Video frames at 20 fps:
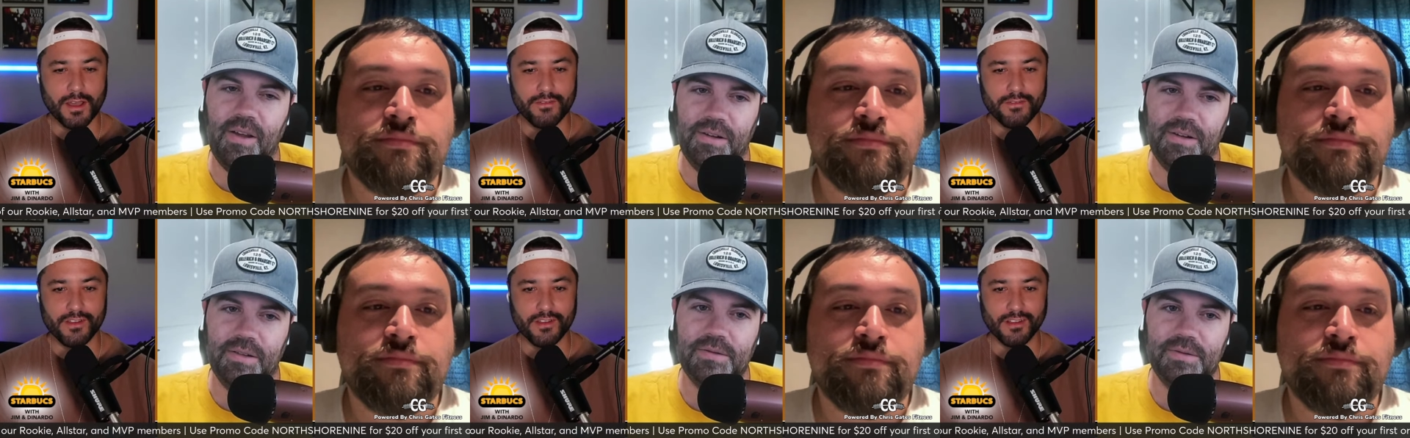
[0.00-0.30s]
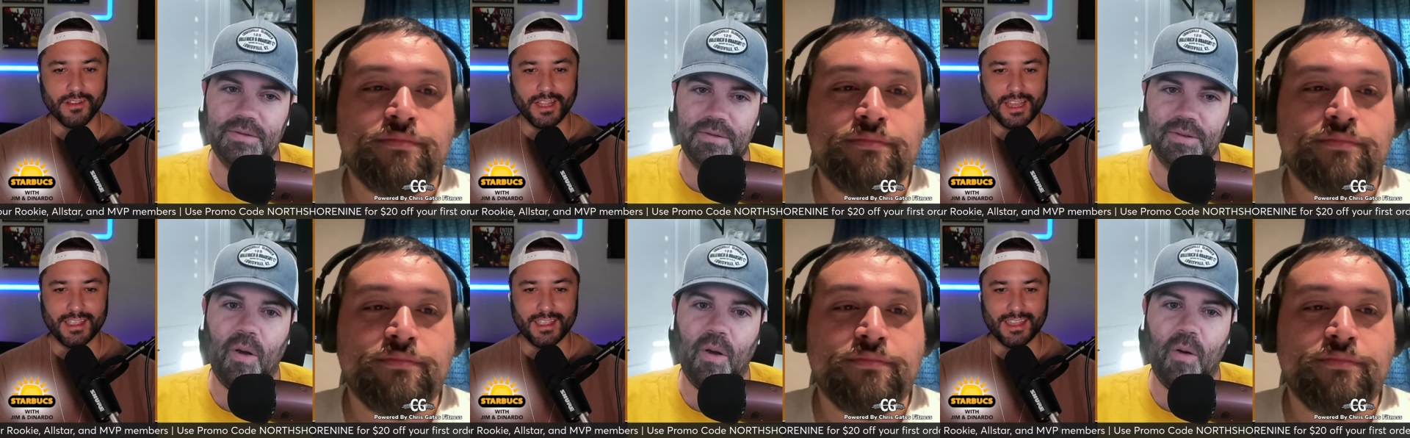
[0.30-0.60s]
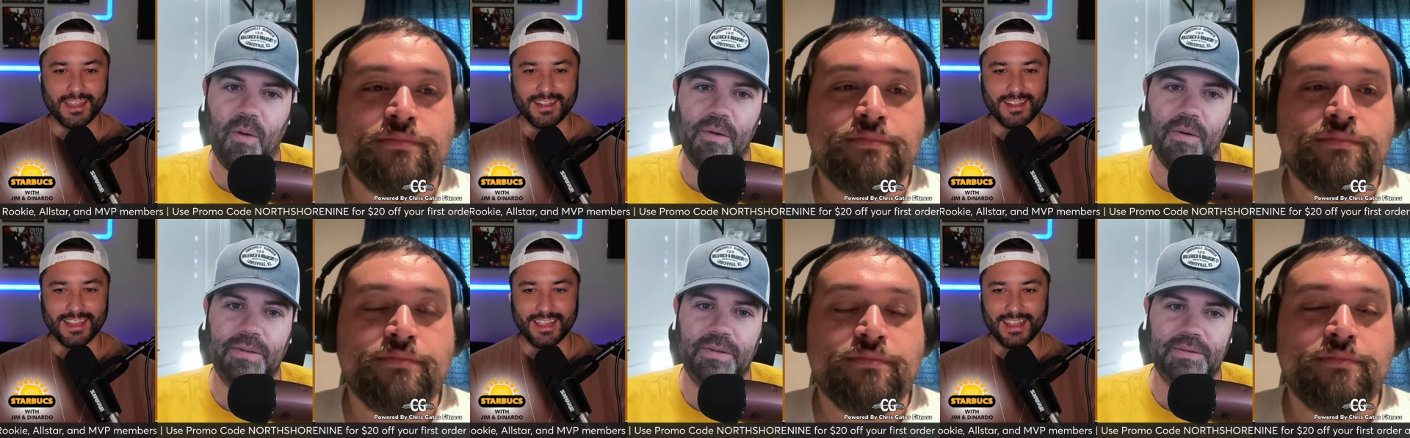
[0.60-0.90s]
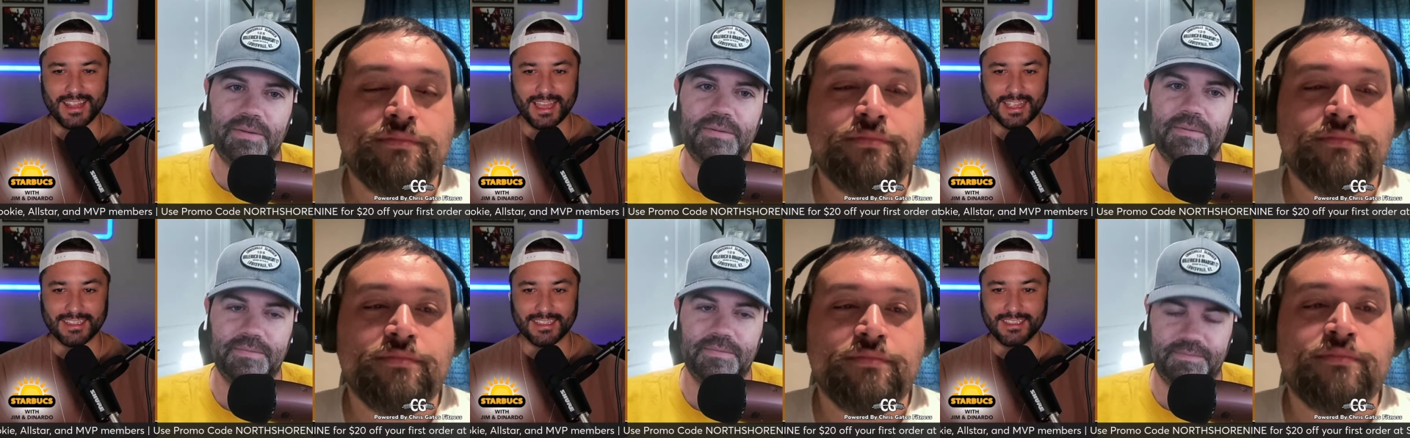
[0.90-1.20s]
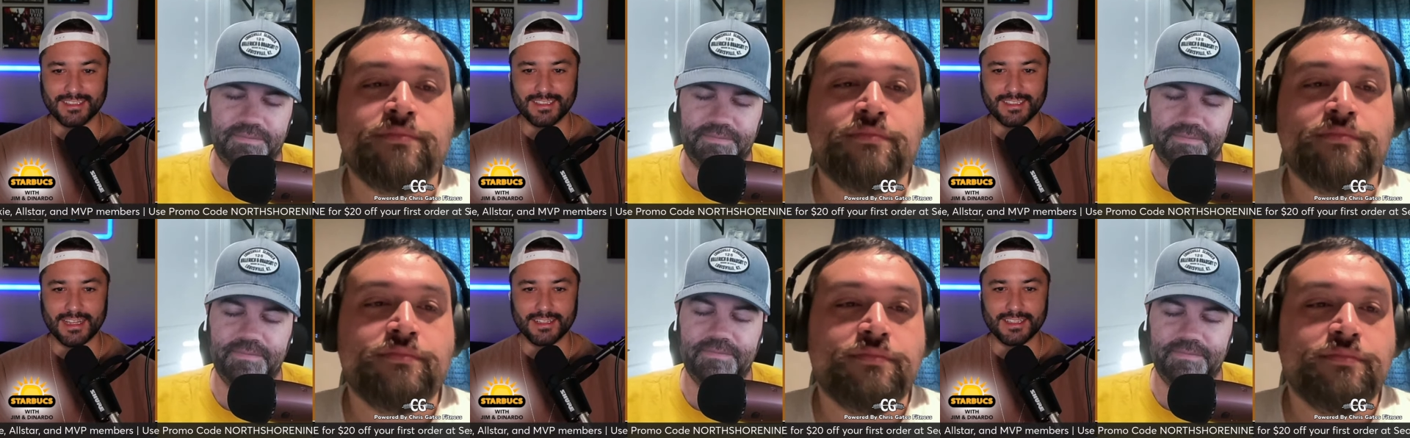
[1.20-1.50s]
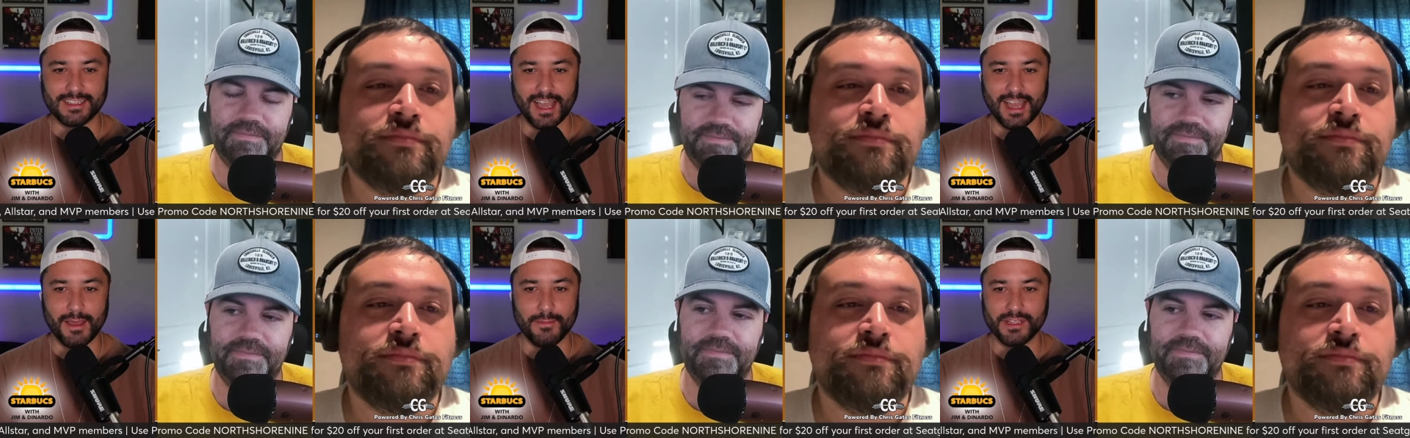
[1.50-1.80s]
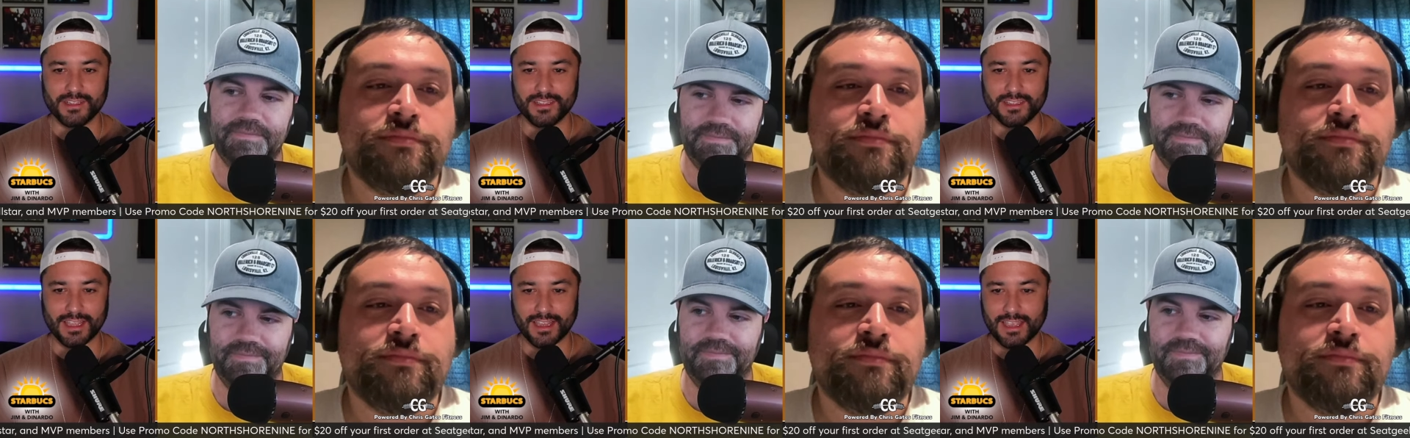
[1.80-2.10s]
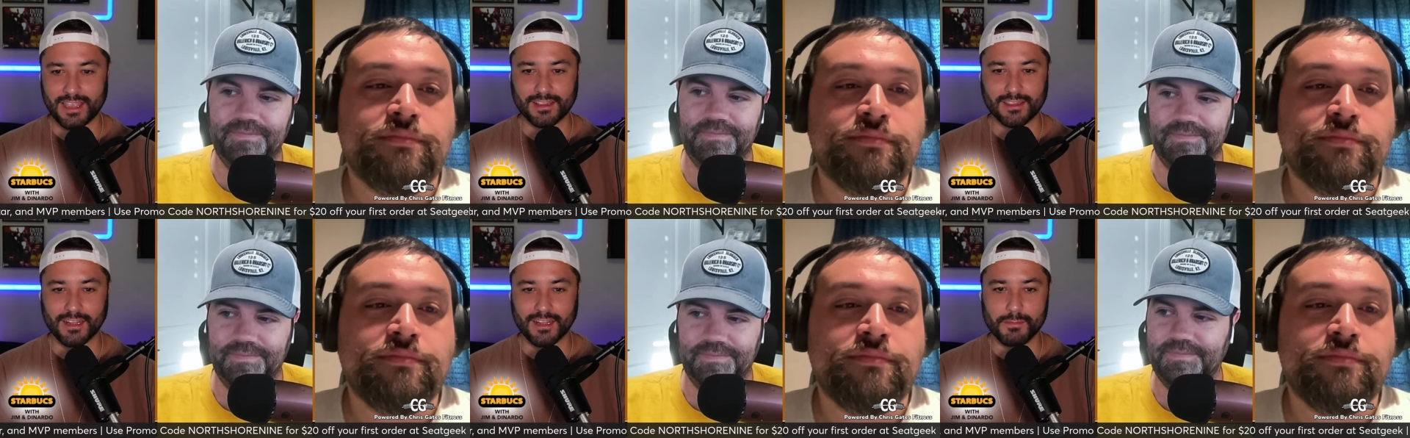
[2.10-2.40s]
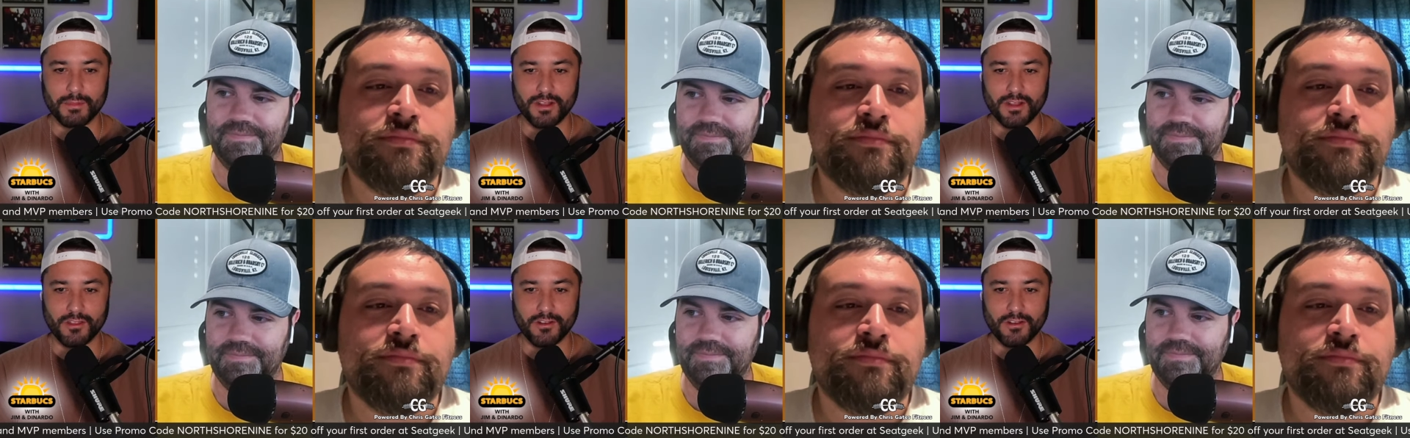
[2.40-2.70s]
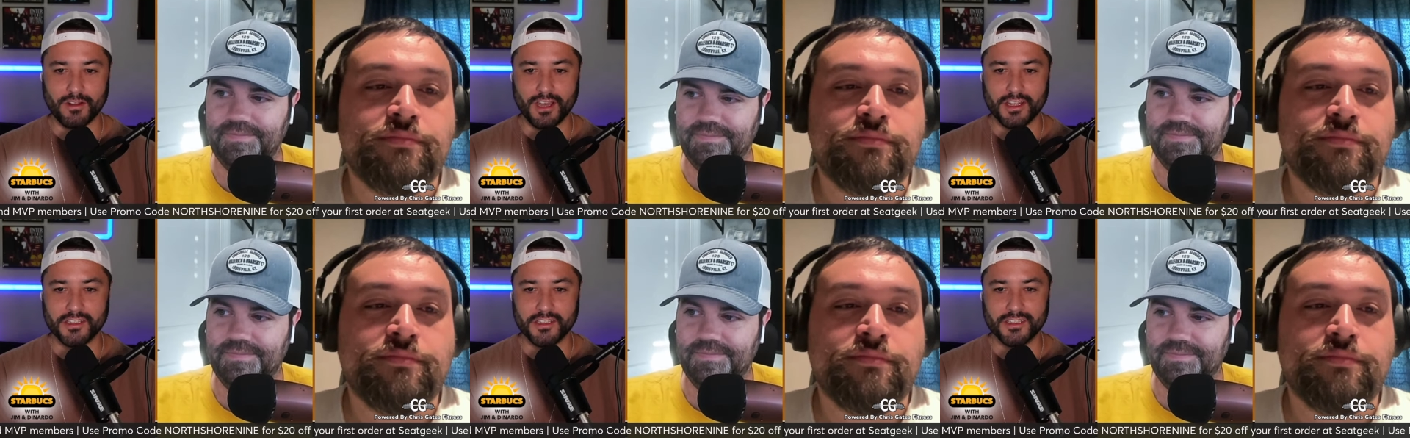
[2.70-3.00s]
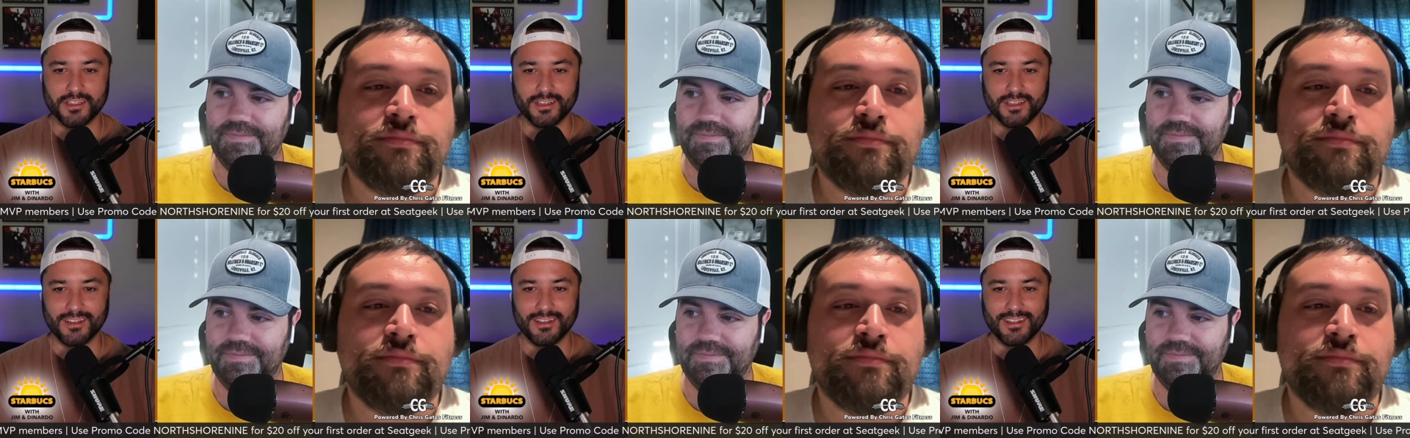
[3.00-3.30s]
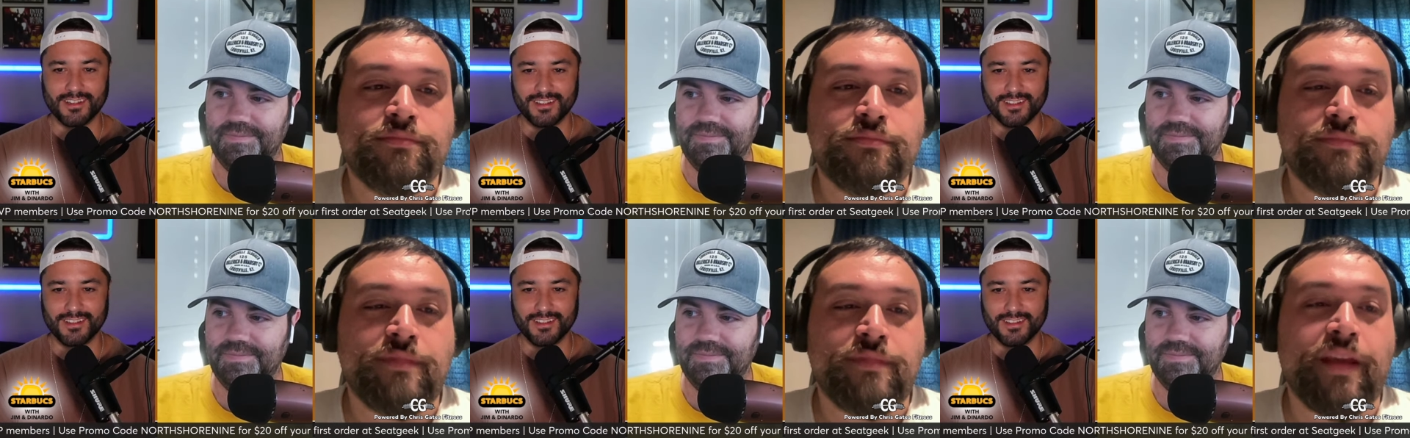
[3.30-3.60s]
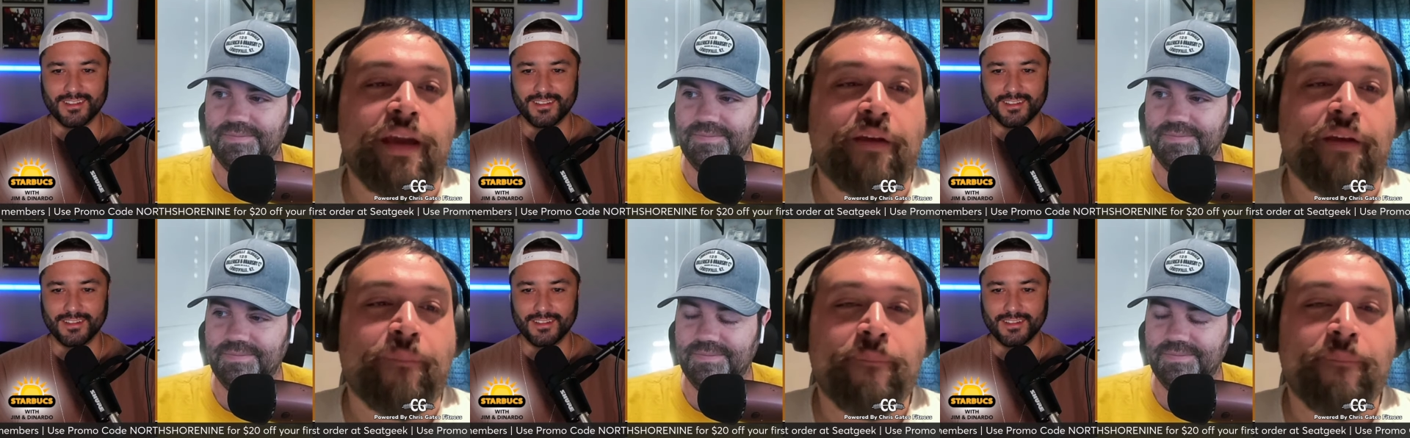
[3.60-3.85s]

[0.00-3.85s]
Speaker 1: I feel like, and like since that time, he's like kicked it up another notch. Yeah,